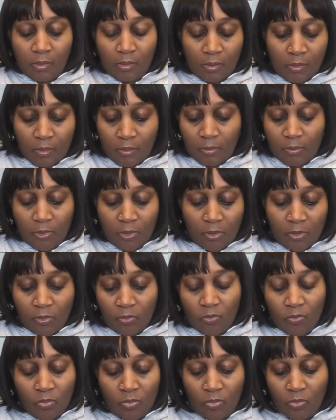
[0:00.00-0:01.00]
I'm going to
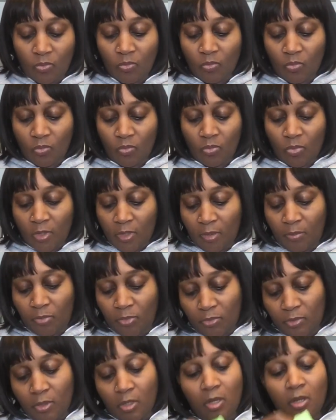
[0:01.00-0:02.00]
wipe
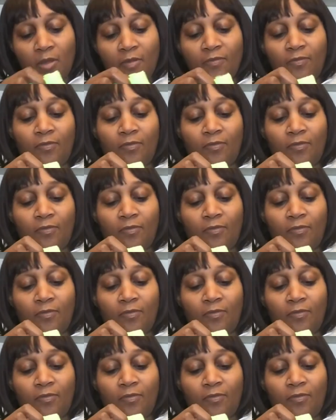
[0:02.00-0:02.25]
her off.